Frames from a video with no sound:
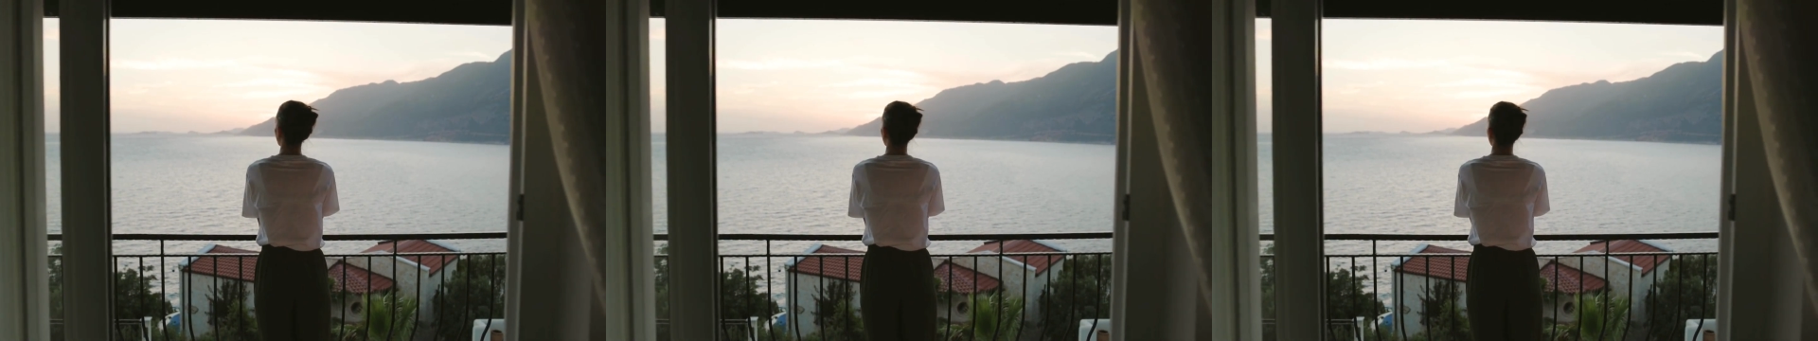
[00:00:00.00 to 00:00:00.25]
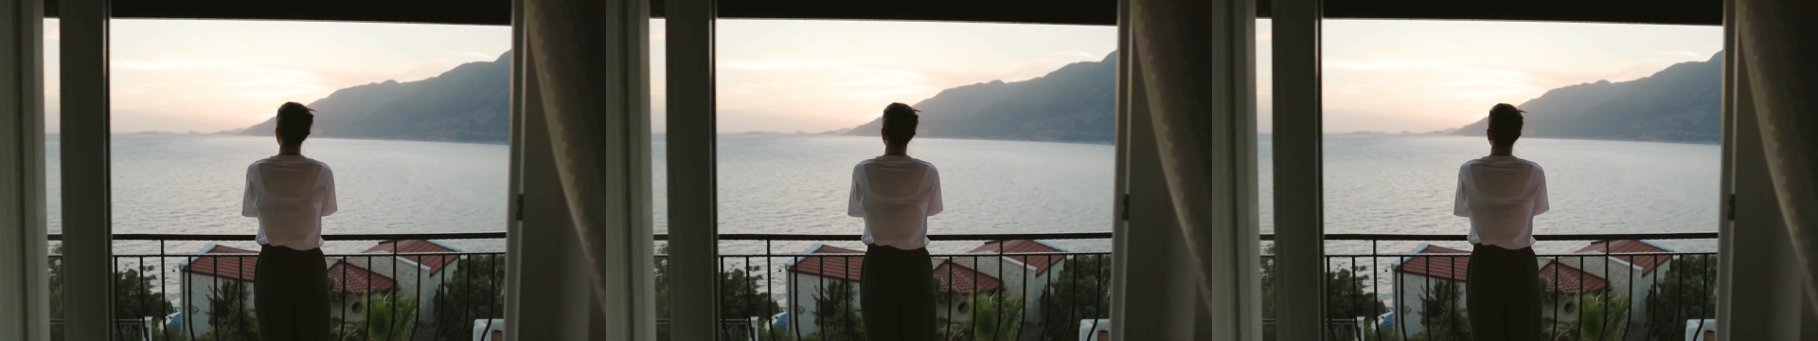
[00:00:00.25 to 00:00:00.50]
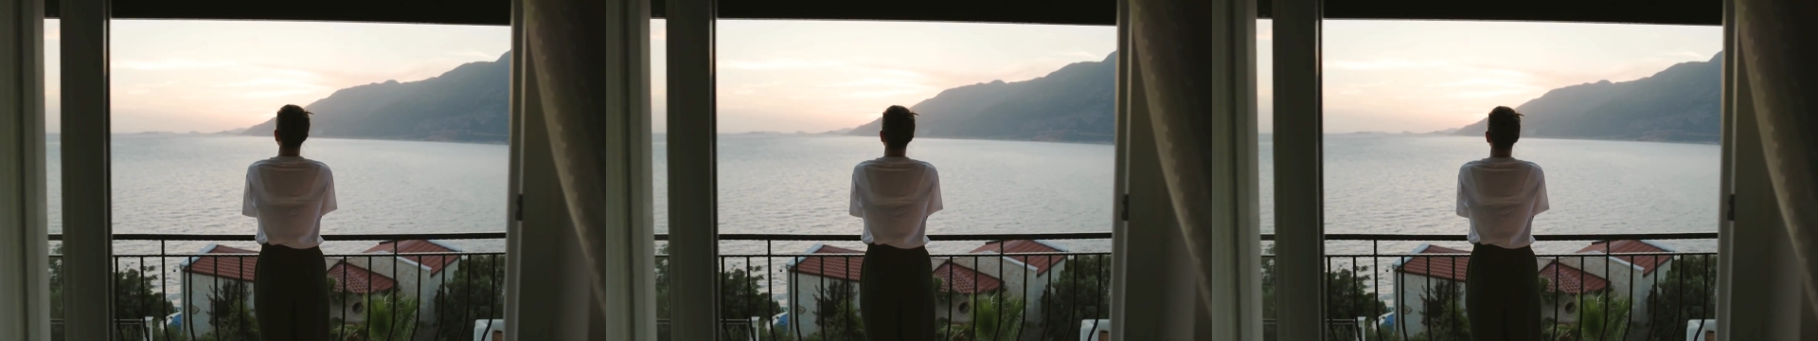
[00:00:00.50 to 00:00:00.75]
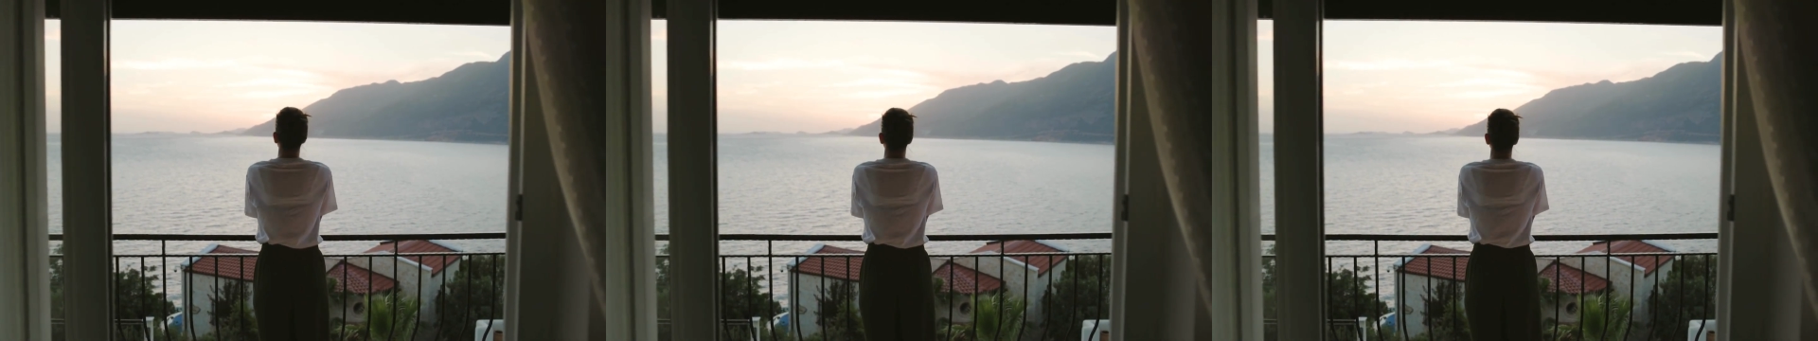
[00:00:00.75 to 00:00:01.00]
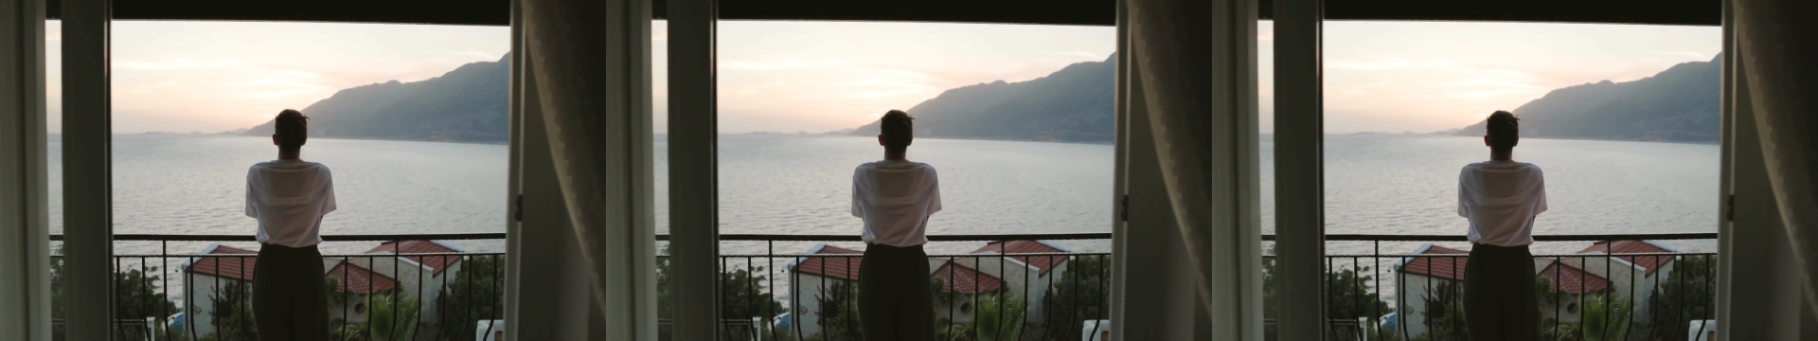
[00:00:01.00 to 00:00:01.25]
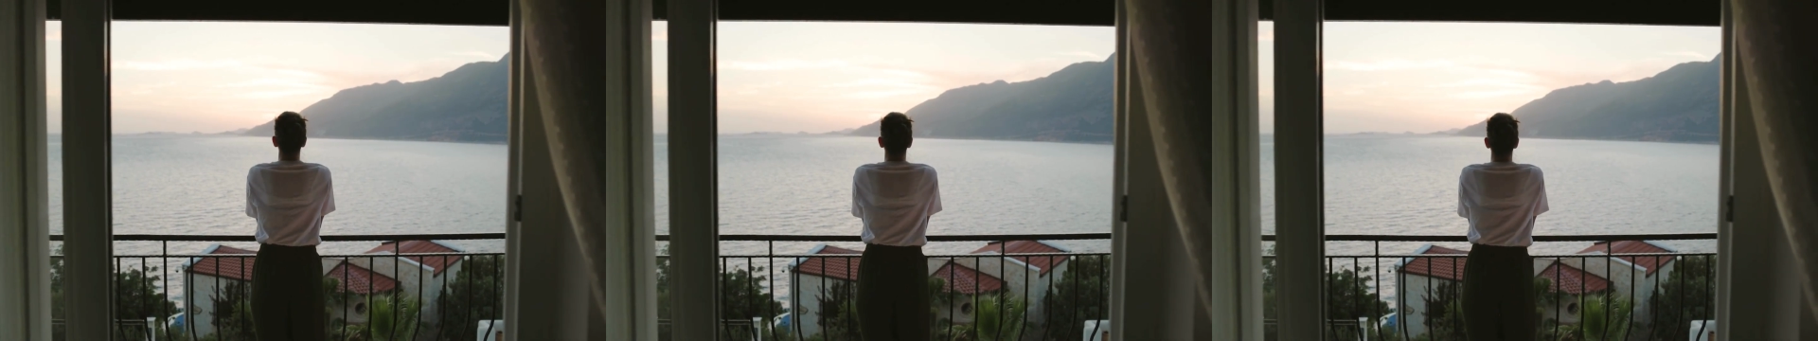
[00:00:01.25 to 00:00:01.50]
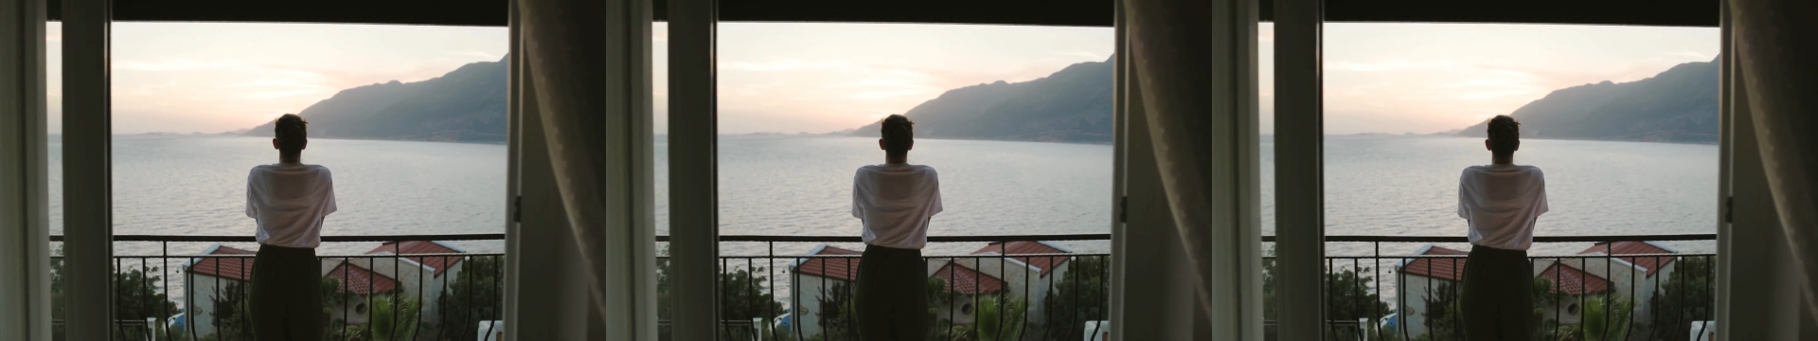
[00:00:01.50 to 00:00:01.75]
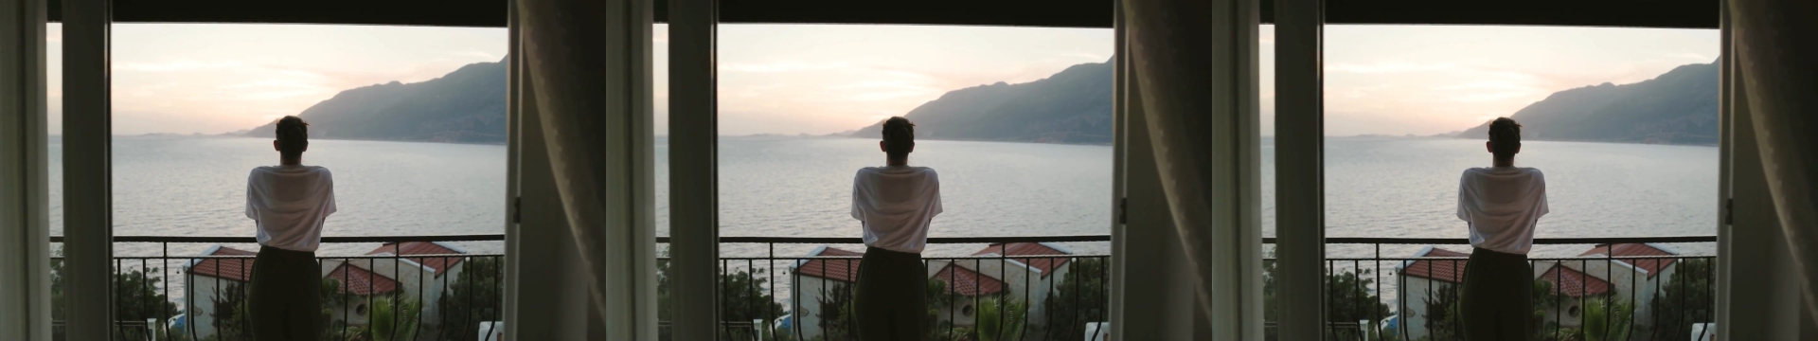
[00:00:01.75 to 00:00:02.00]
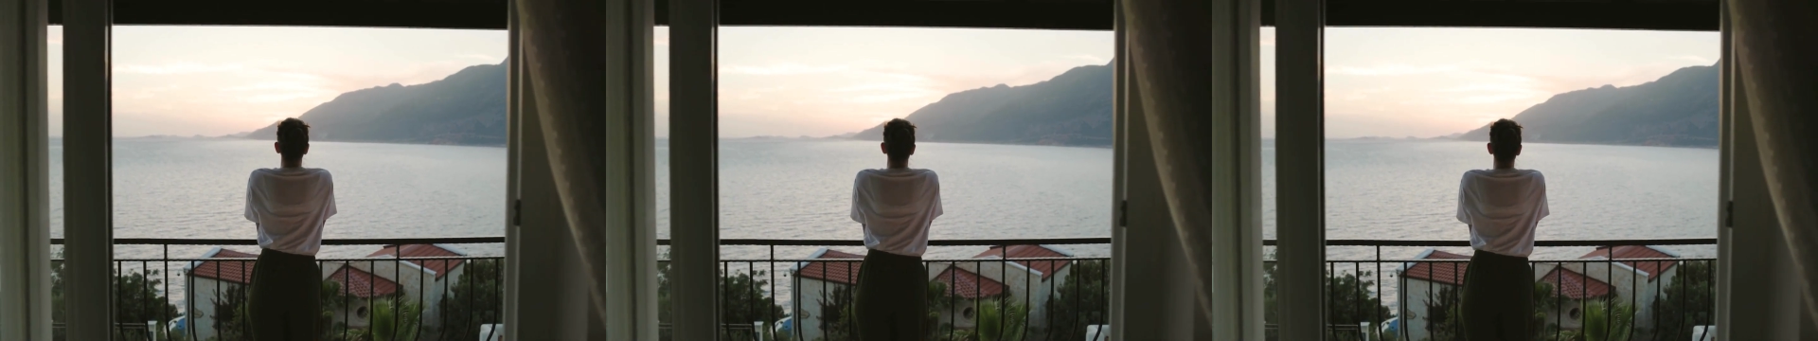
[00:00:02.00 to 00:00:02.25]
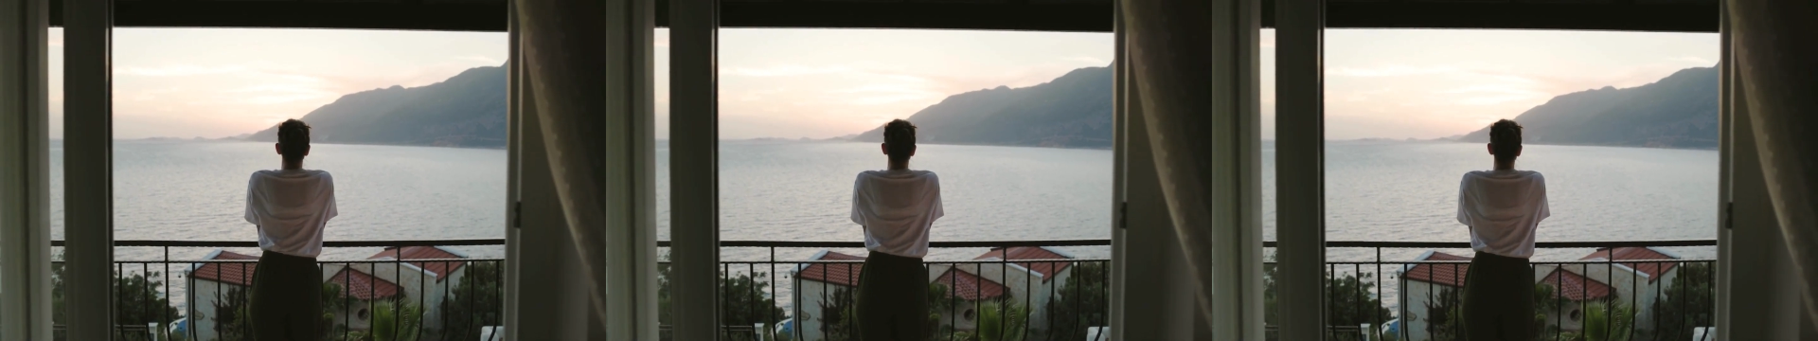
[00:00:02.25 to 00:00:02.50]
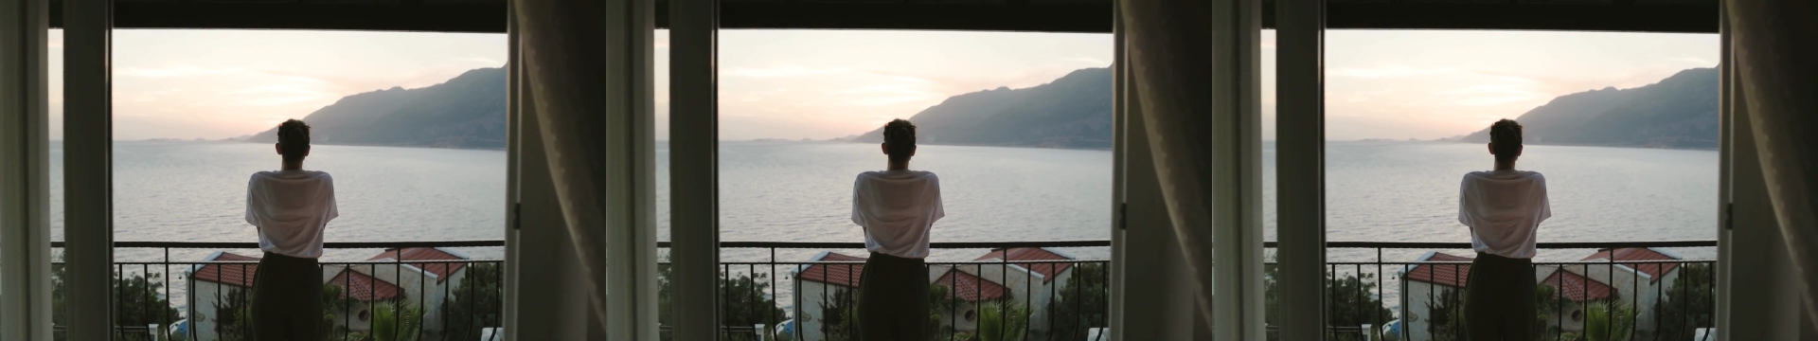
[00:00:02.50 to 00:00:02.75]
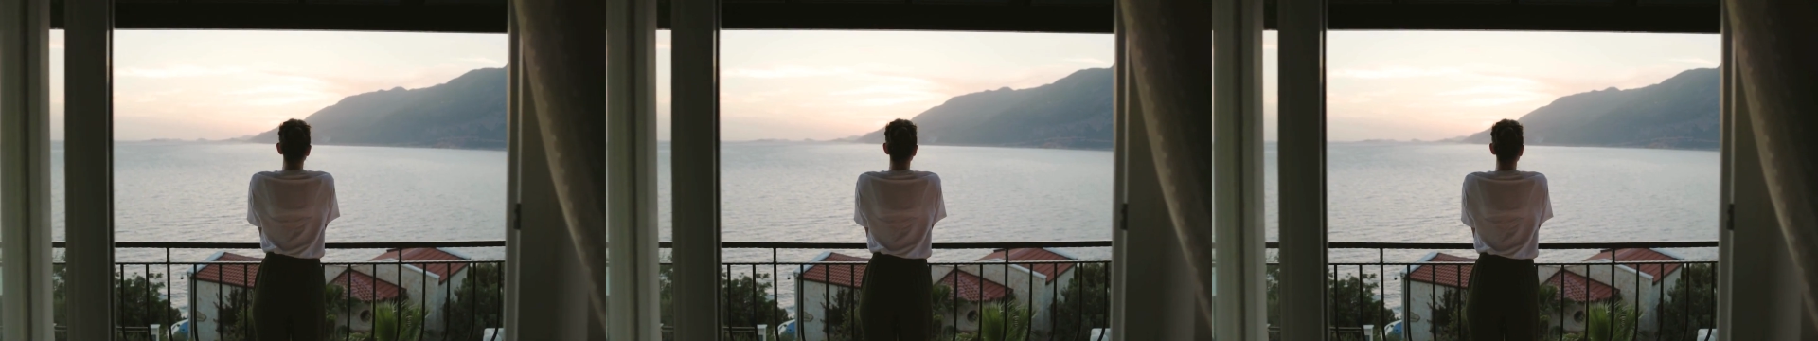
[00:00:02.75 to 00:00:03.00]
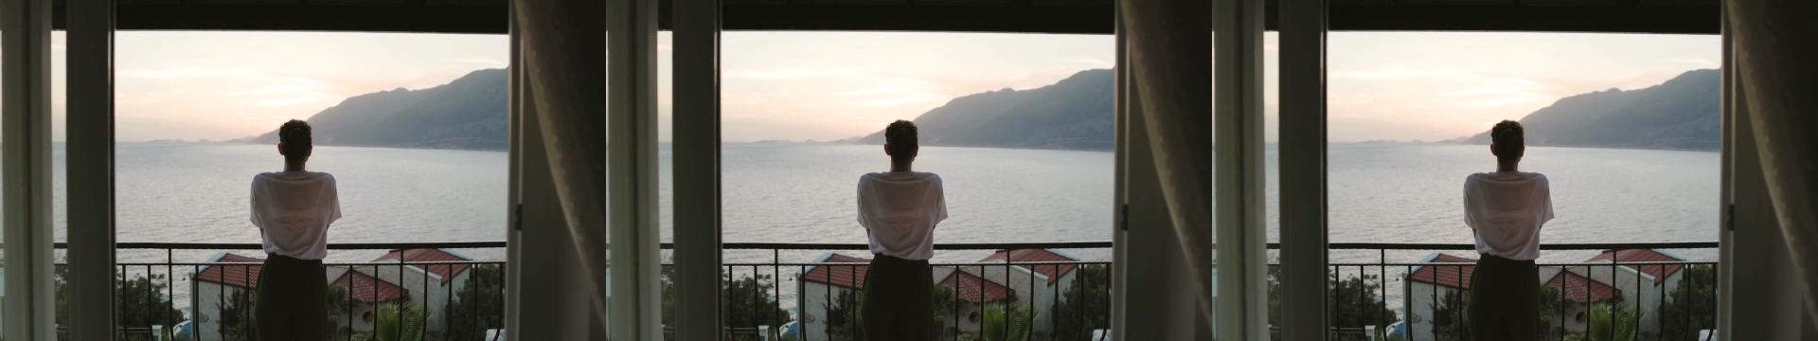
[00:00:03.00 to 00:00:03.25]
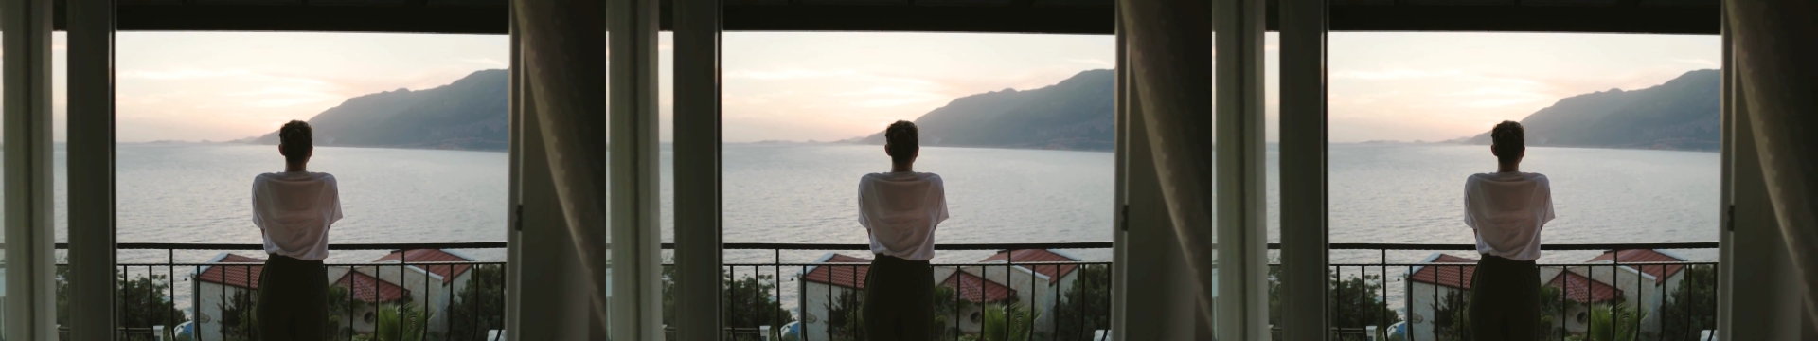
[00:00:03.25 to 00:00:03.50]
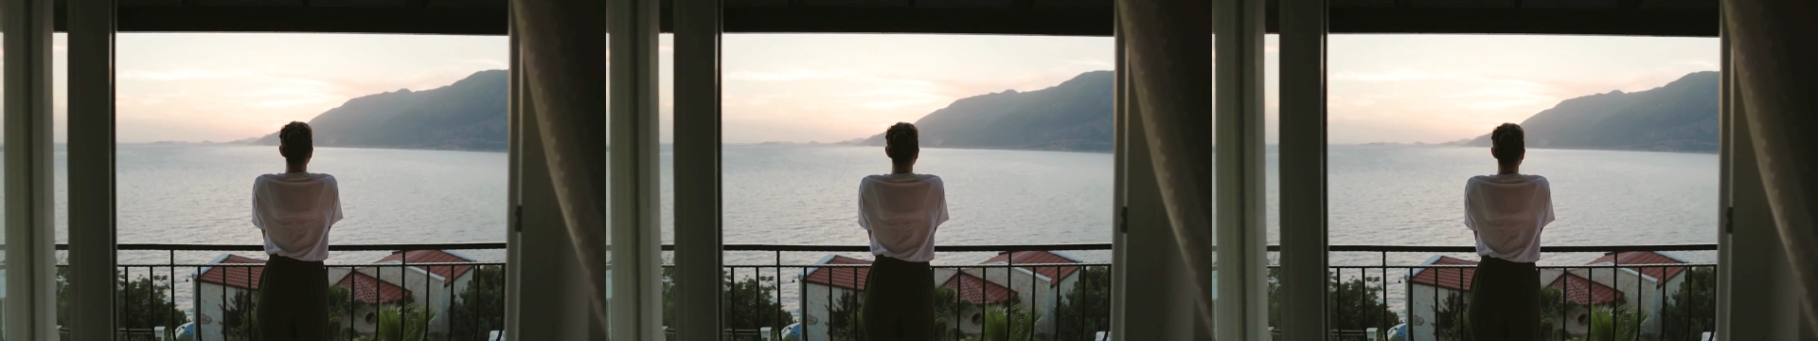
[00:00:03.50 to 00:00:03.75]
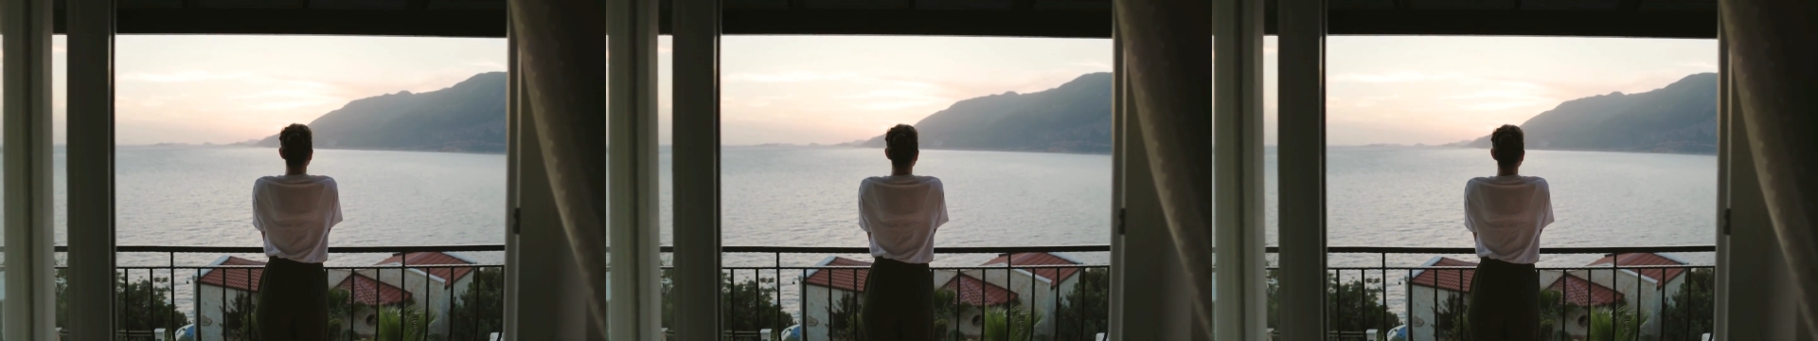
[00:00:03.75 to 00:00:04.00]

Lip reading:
No face is visible, so there are no lips to read.